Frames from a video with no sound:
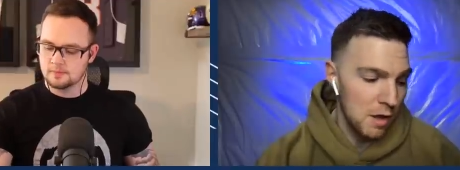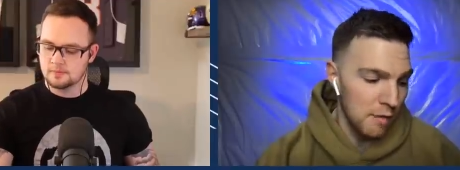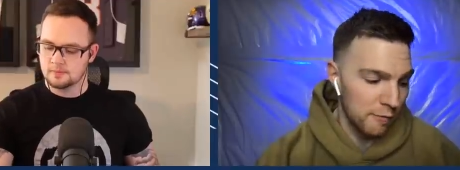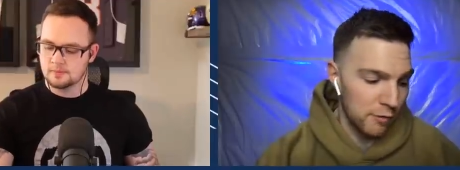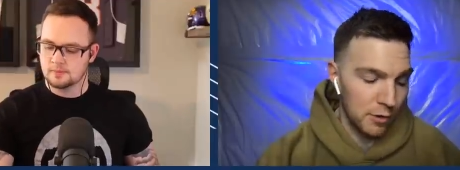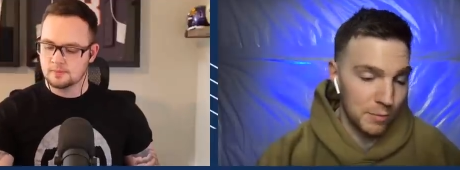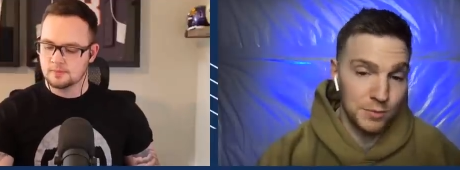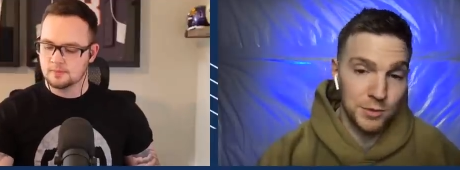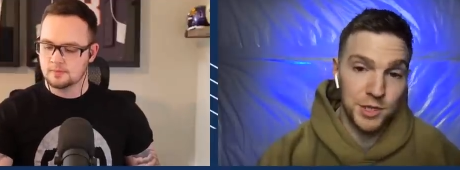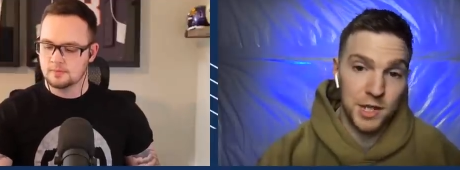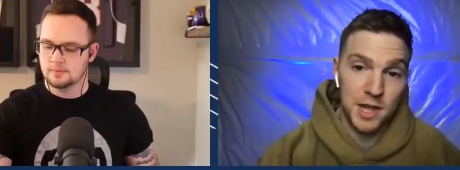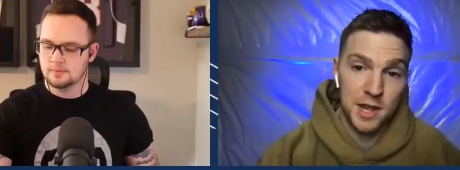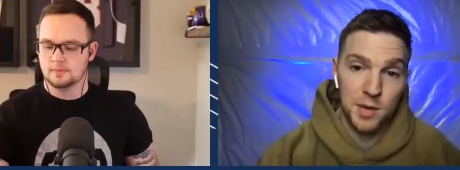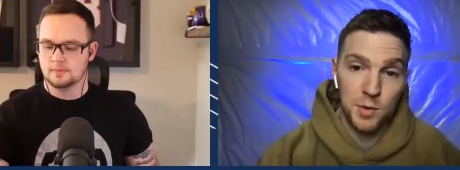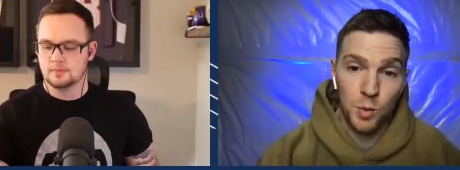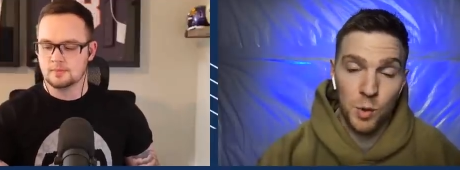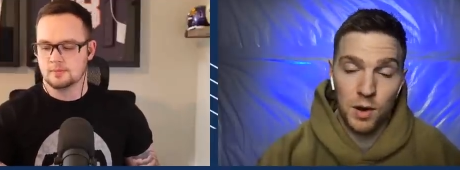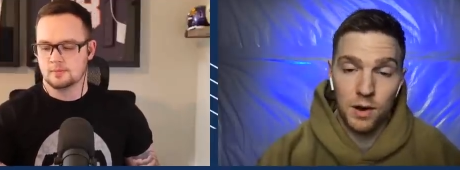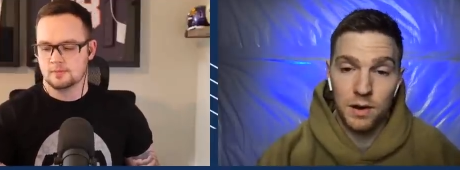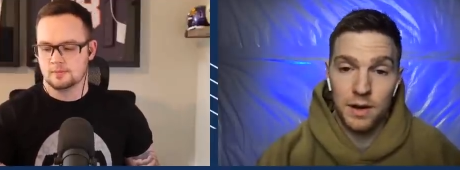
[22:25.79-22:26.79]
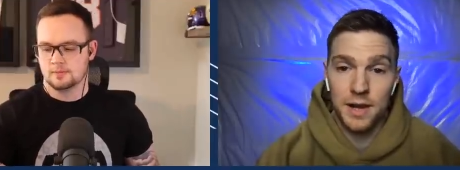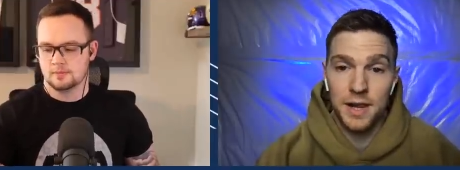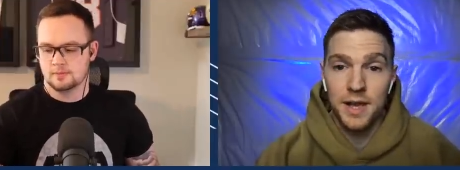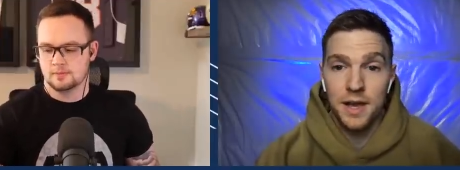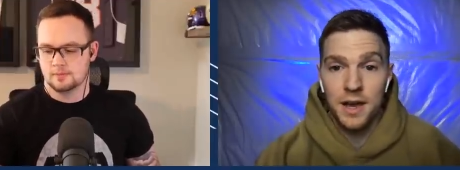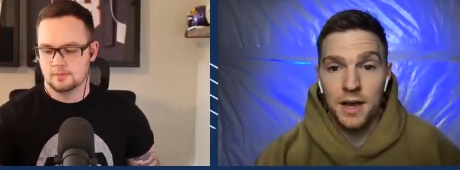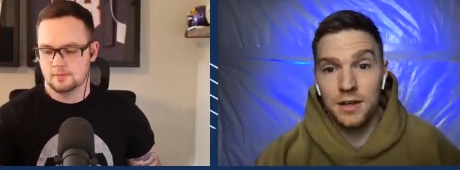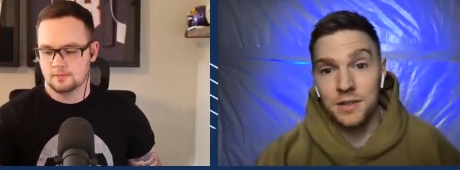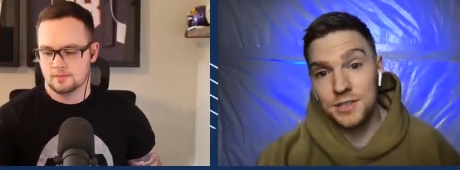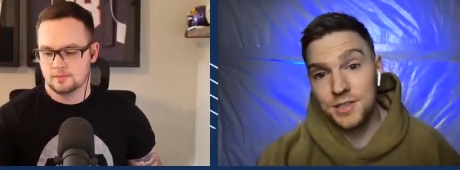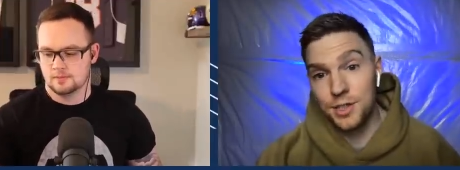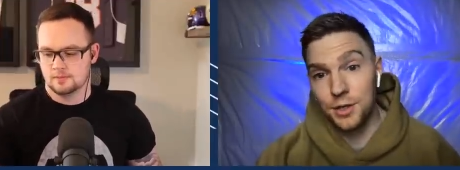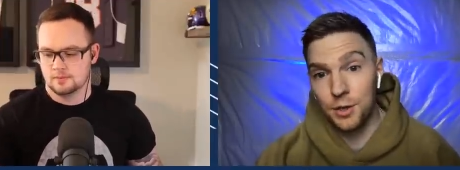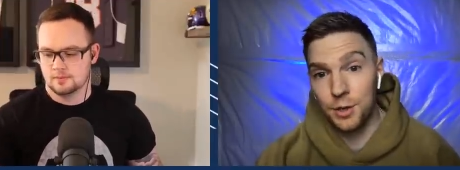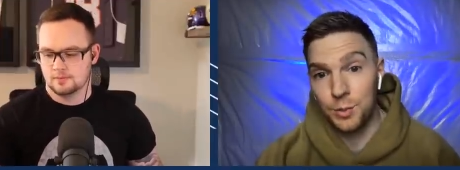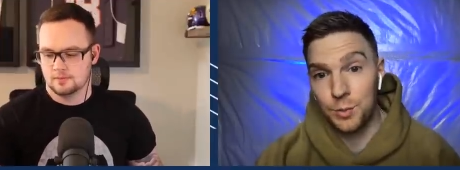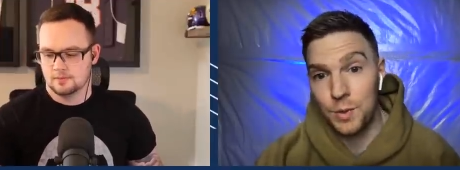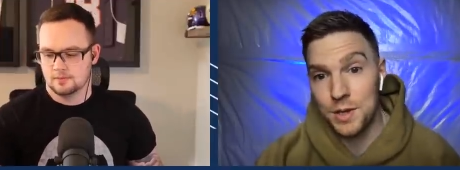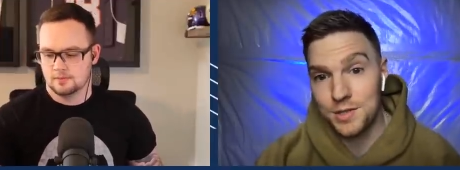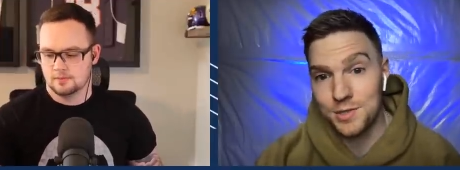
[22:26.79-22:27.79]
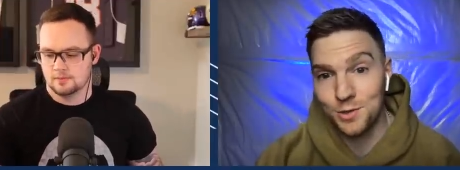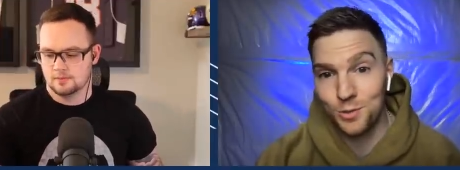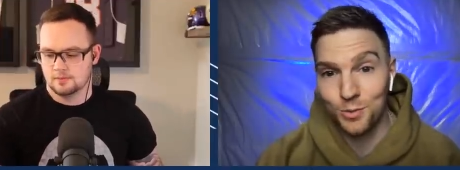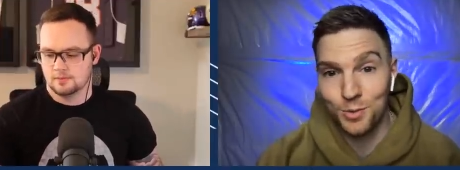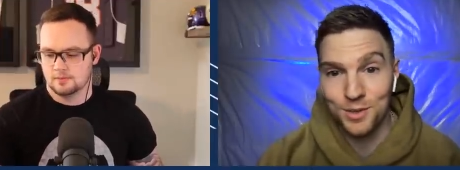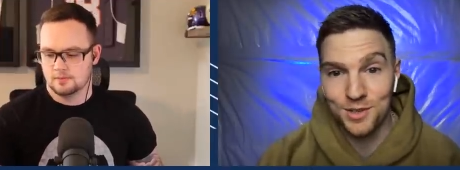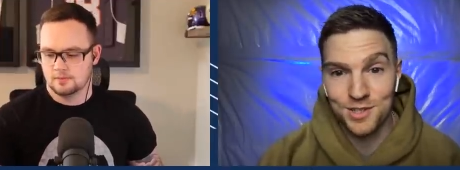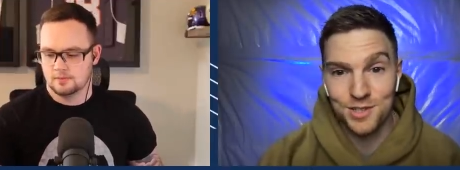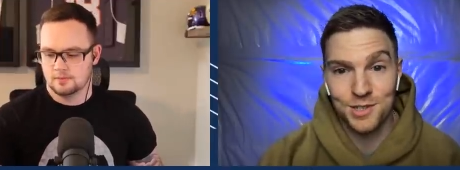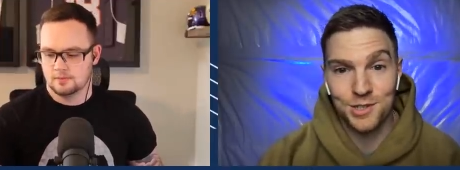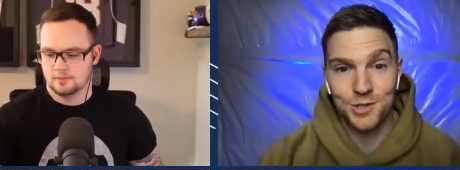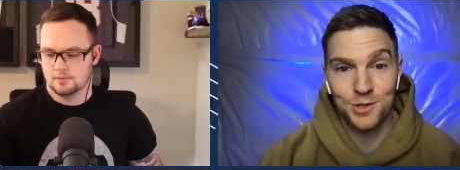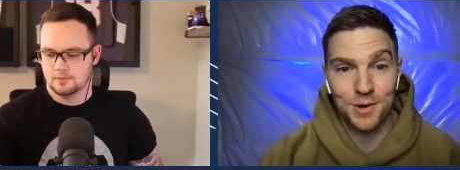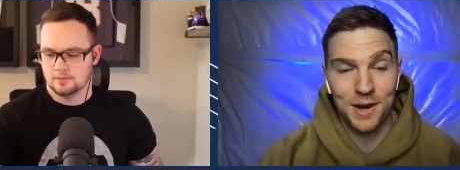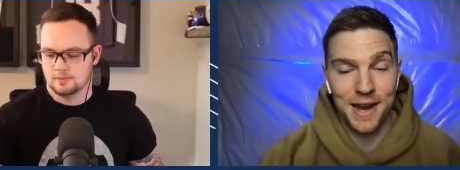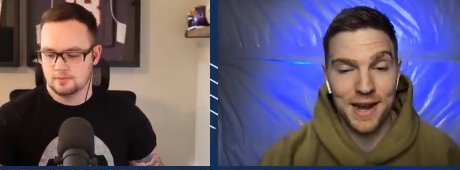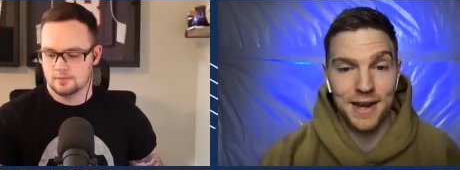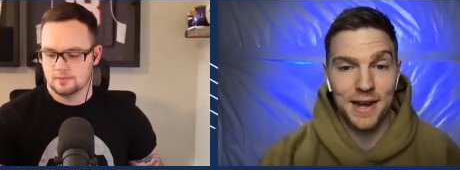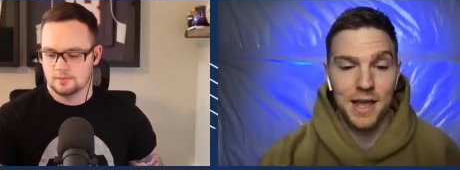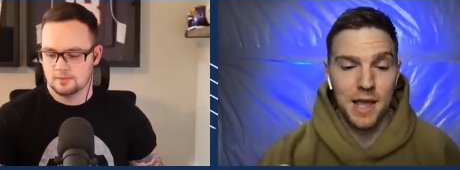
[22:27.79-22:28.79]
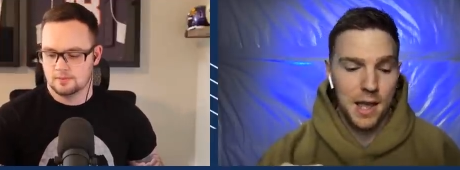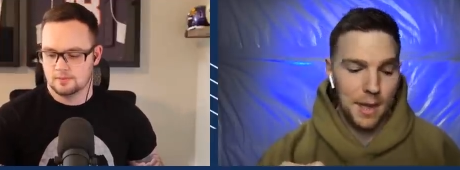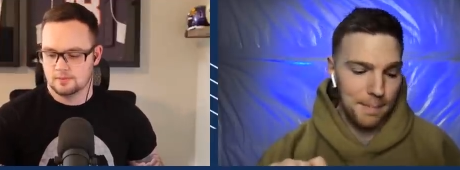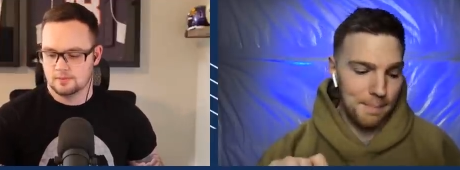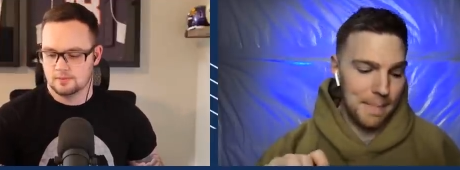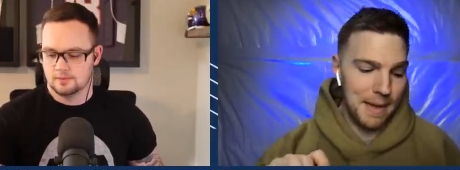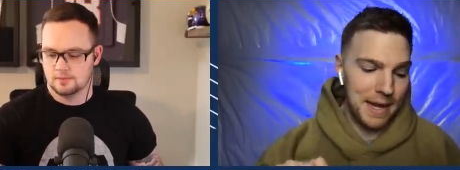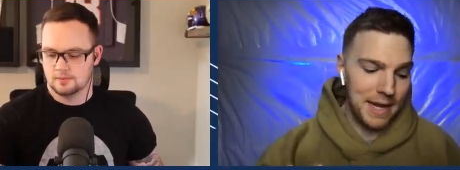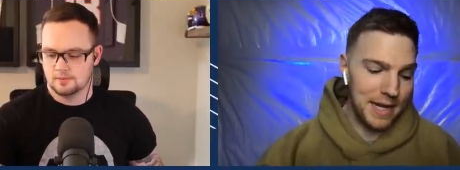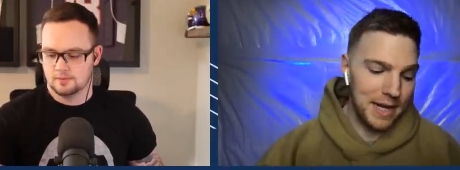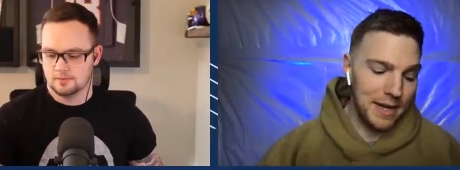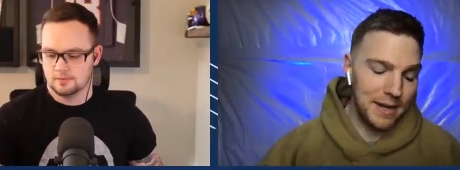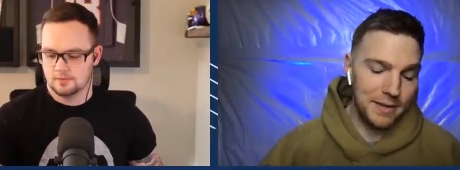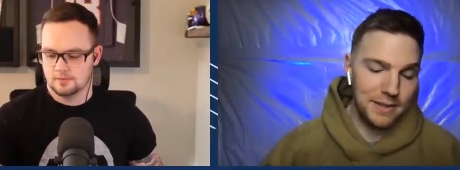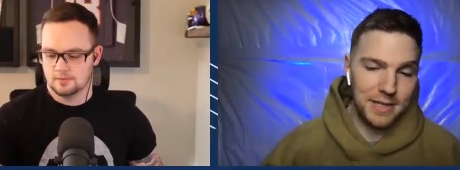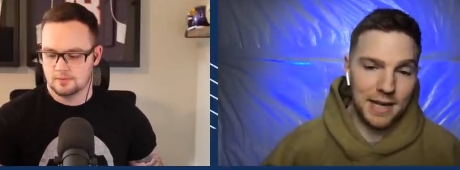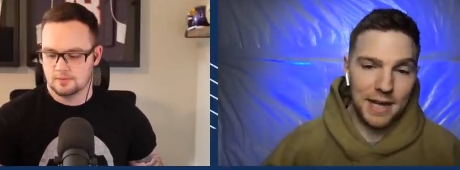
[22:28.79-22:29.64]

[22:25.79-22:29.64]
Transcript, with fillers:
Speaker 1: from January until the Russell Wilson trade, many